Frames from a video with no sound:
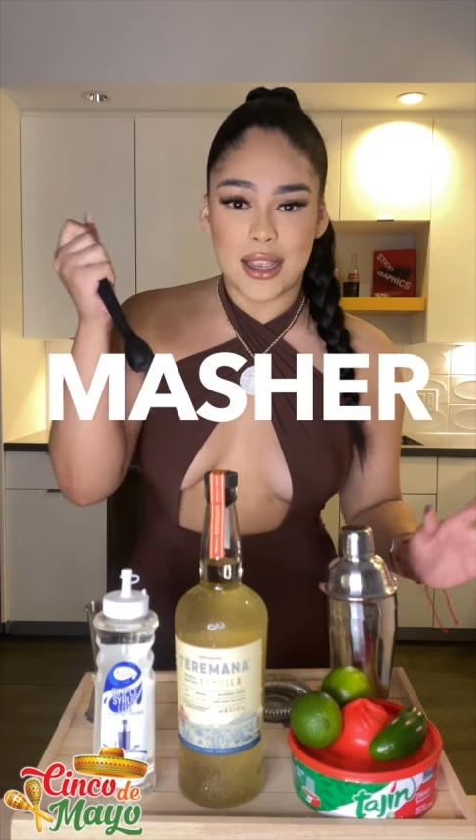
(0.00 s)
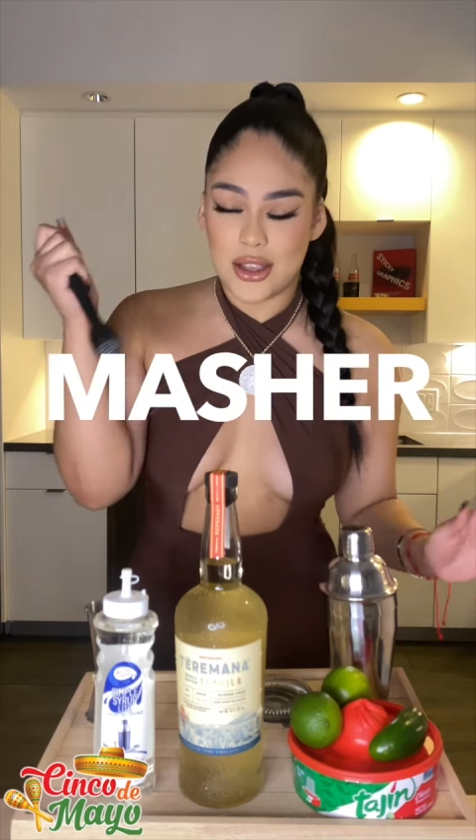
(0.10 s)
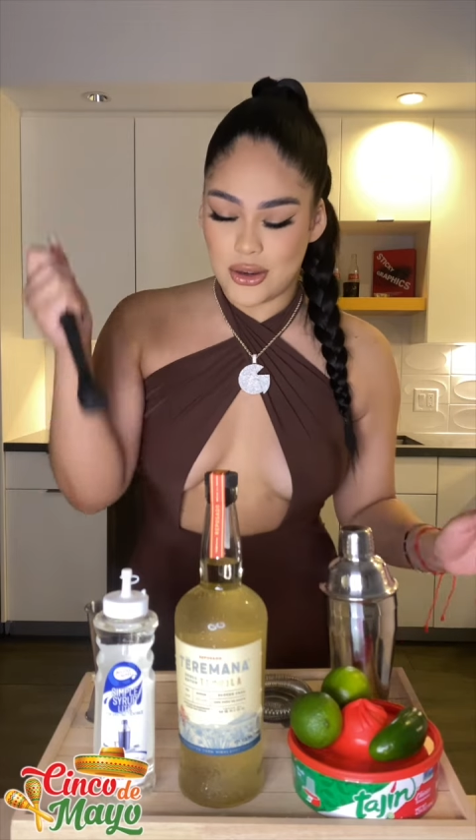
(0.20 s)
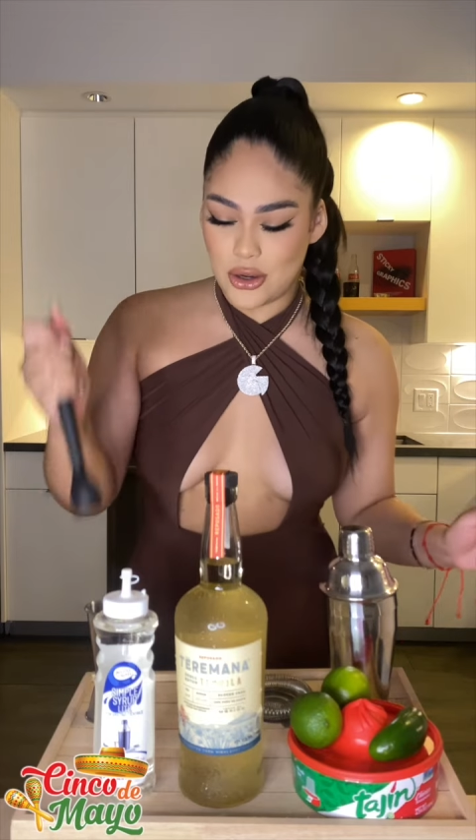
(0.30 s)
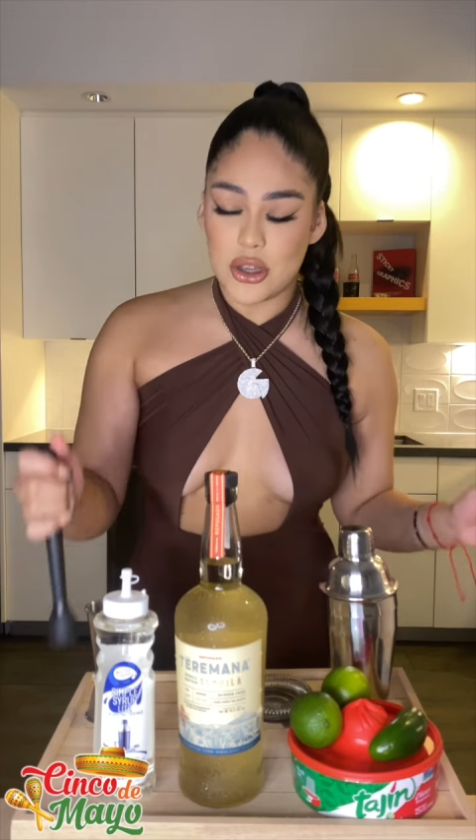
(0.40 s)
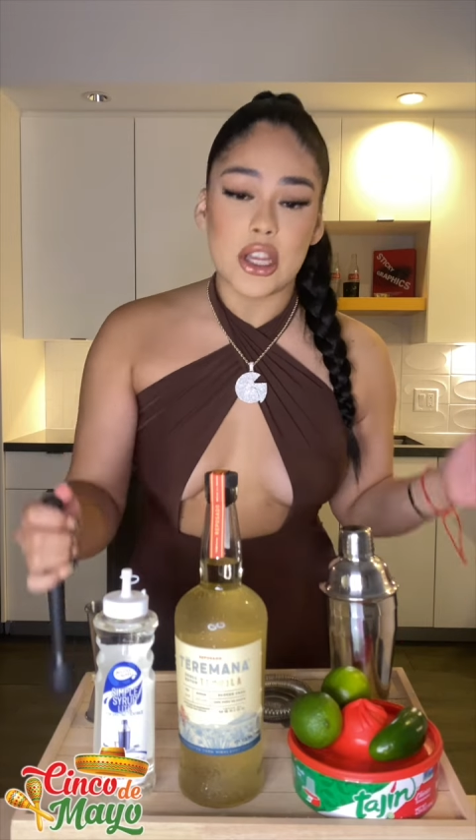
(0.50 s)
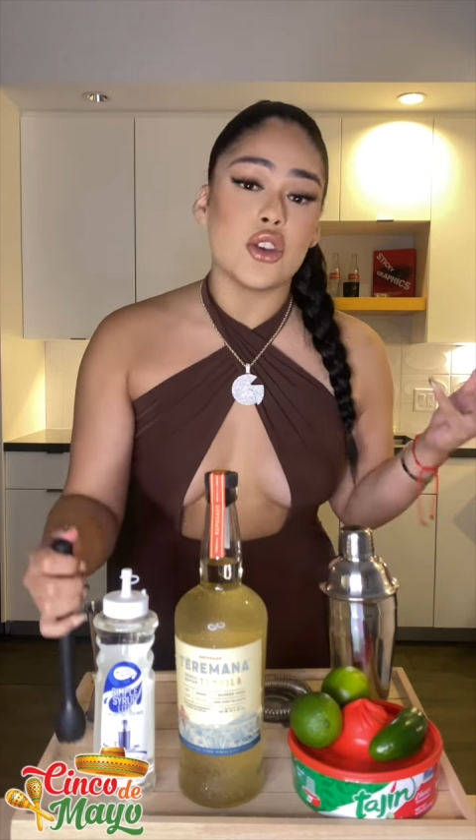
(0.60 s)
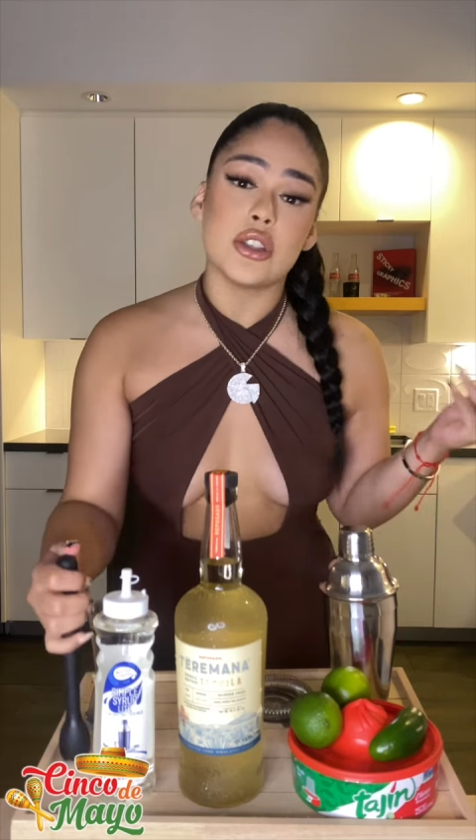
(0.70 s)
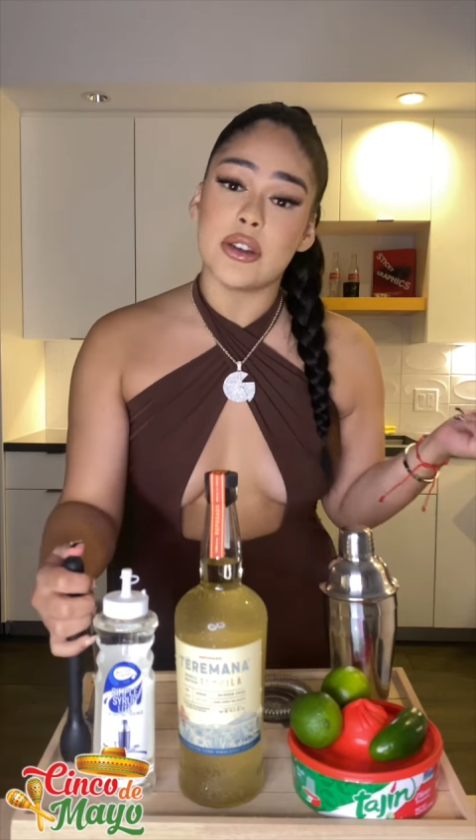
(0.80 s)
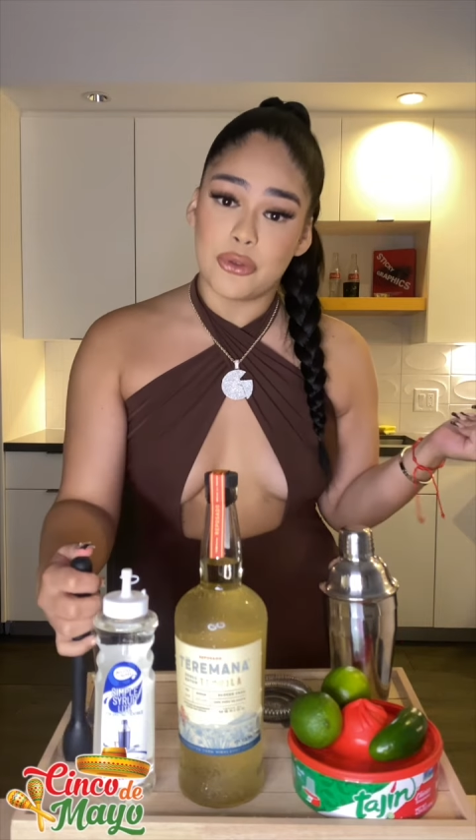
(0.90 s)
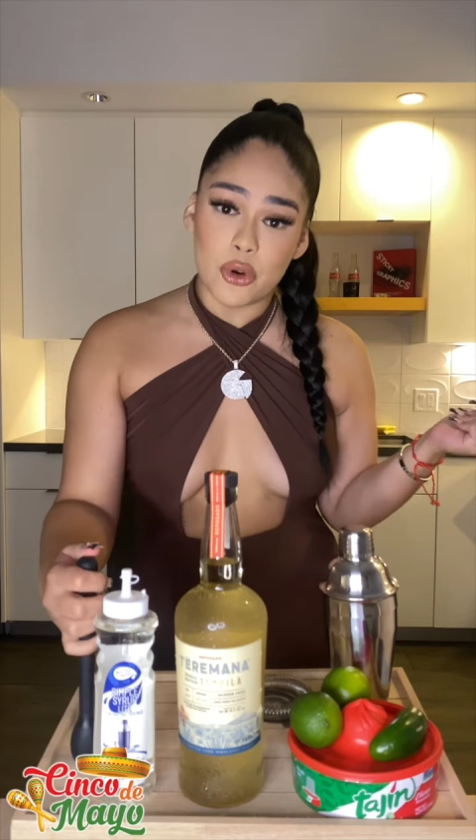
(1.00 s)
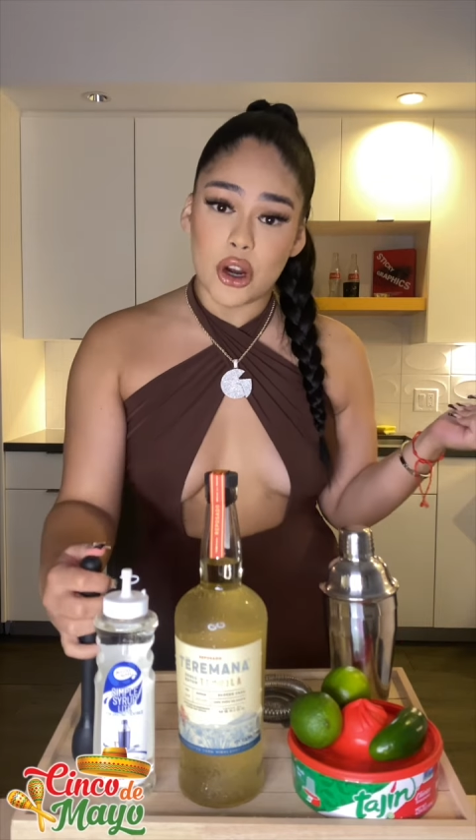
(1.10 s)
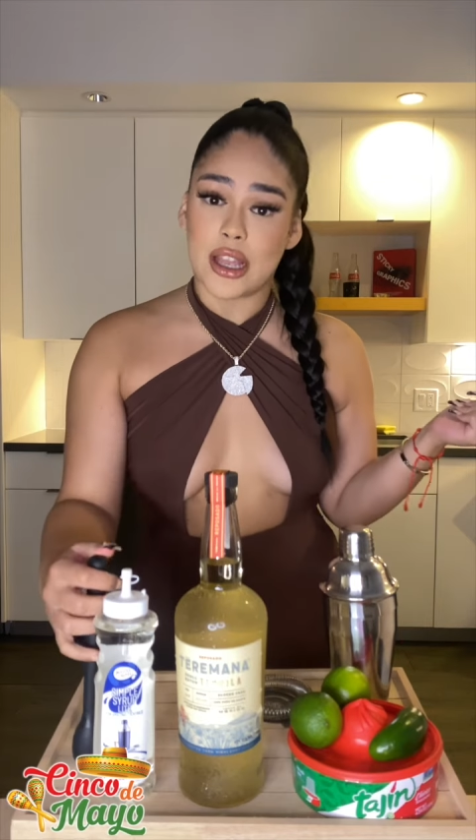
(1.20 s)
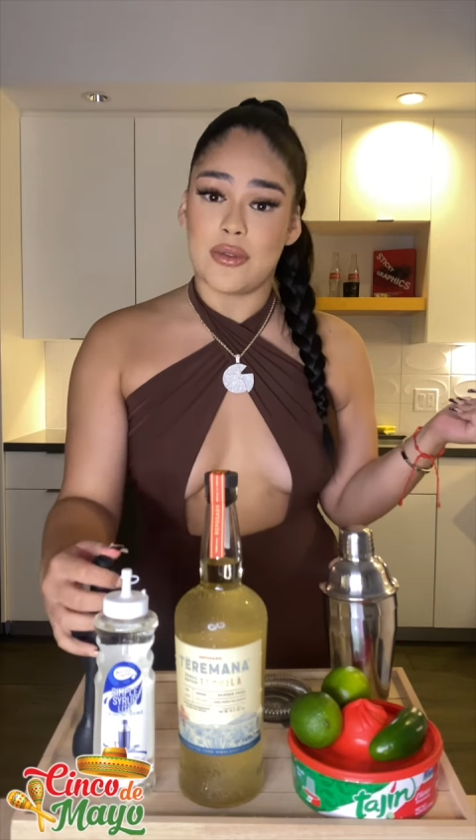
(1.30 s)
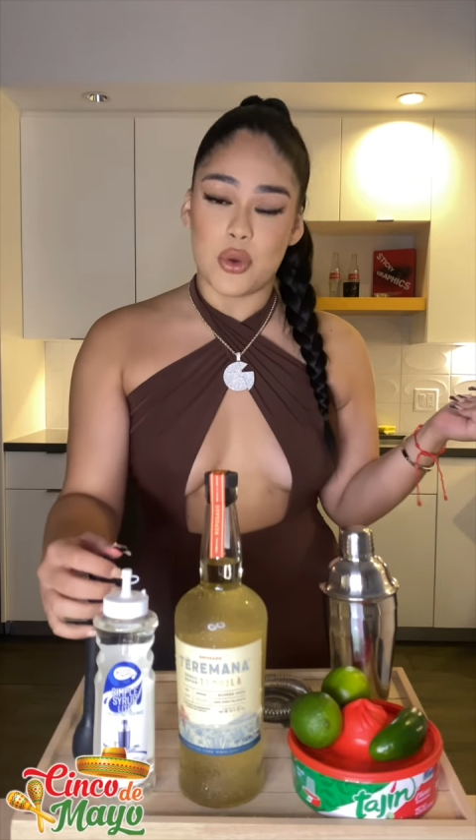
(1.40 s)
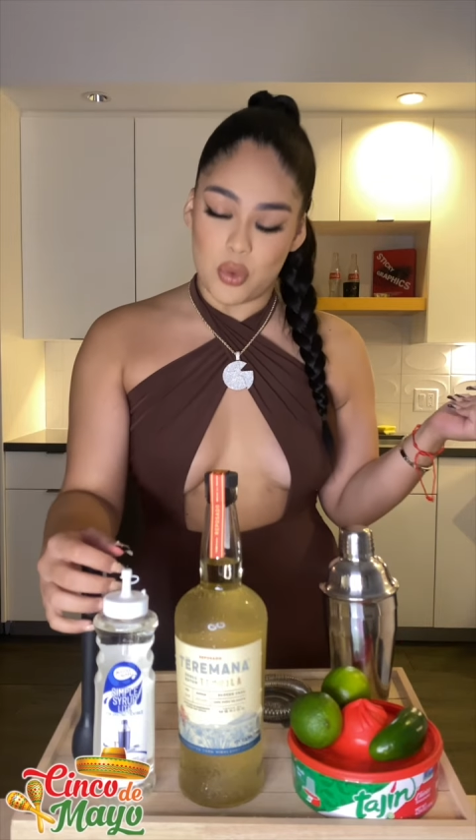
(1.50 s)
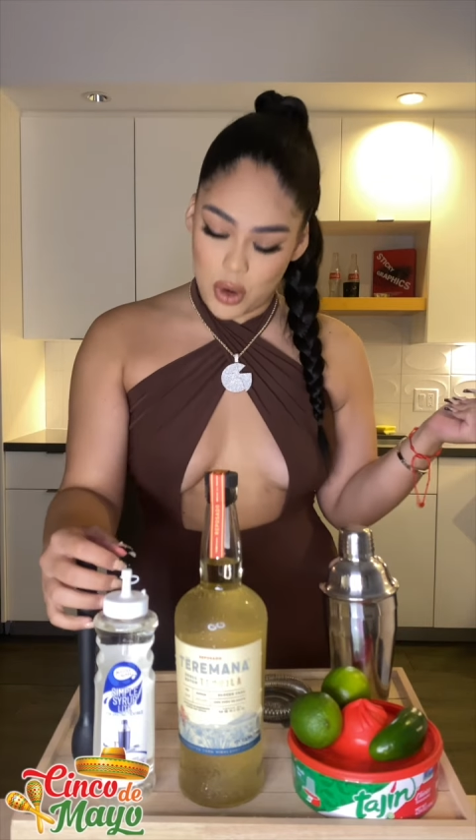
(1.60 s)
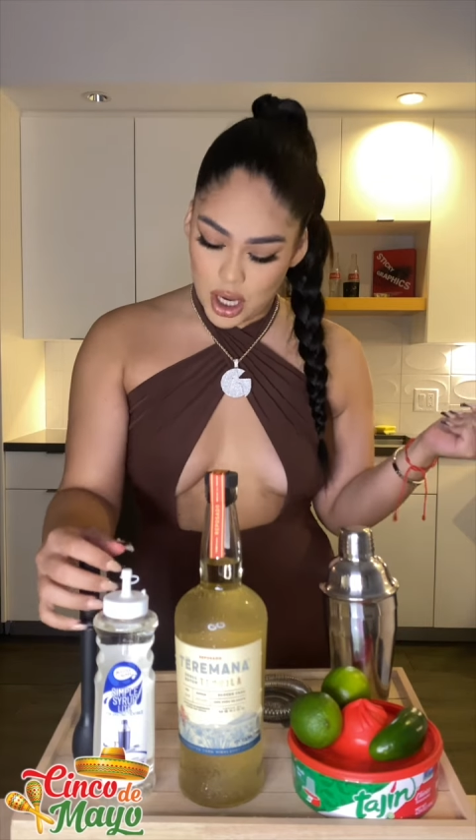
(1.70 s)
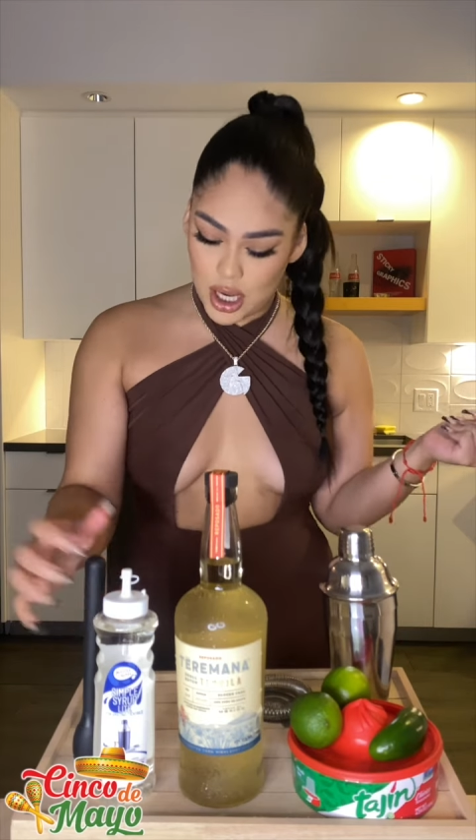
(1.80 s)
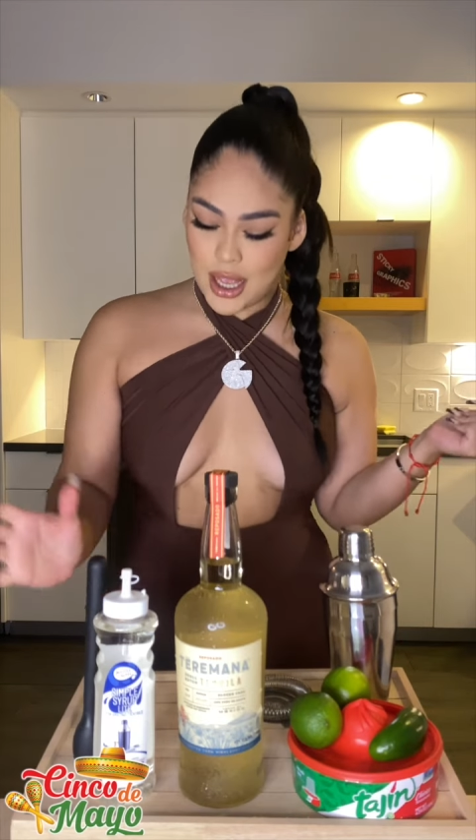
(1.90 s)
You know, you can use a fork if you
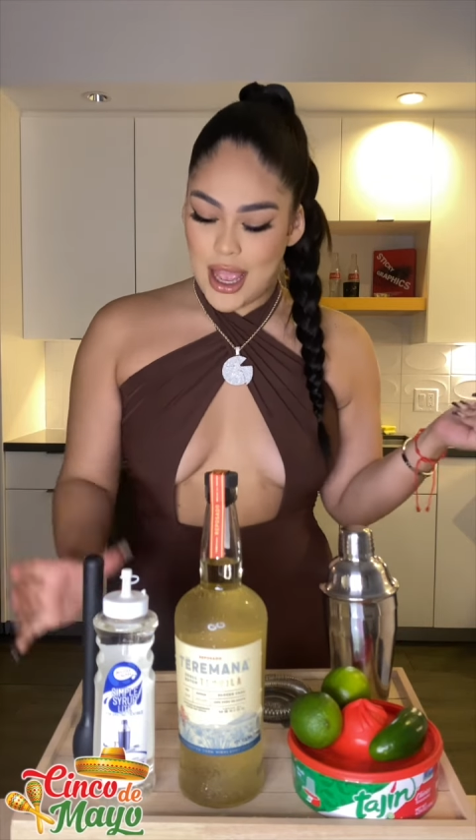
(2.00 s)
want.